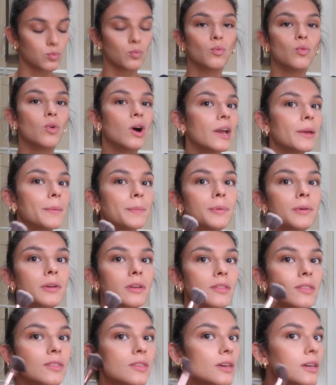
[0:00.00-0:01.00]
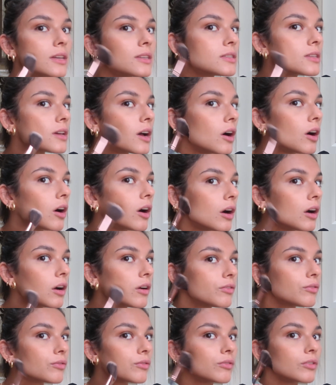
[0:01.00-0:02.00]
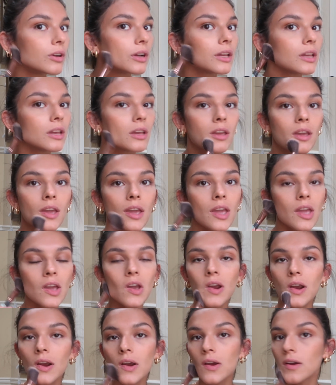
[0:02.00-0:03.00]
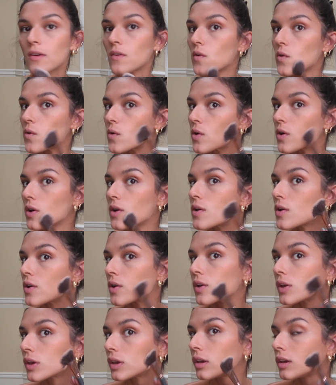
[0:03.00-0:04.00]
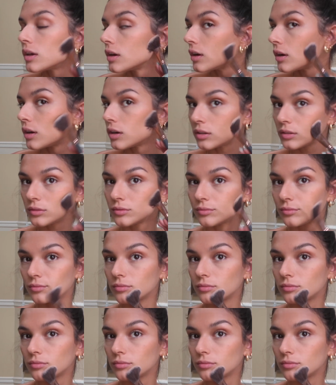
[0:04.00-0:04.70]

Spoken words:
wipe this off right here, here,